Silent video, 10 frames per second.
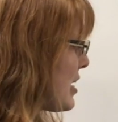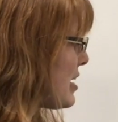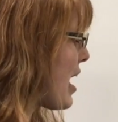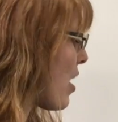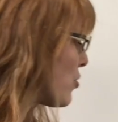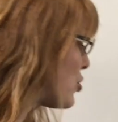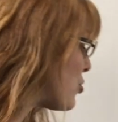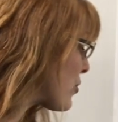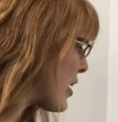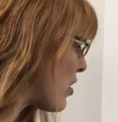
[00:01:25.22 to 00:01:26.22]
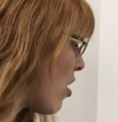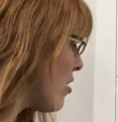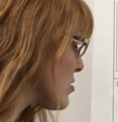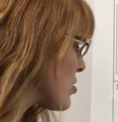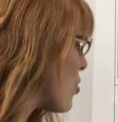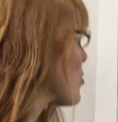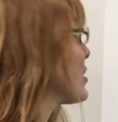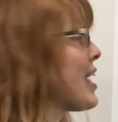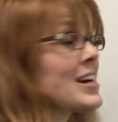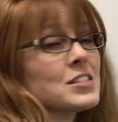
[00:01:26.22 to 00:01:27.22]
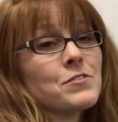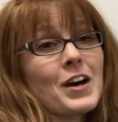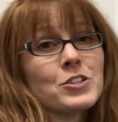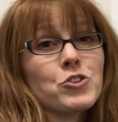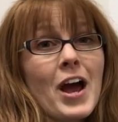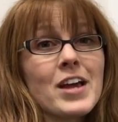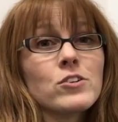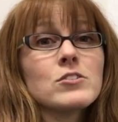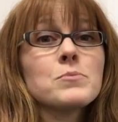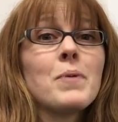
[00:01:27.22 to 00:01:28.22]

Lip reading: Now, you can also classify triangles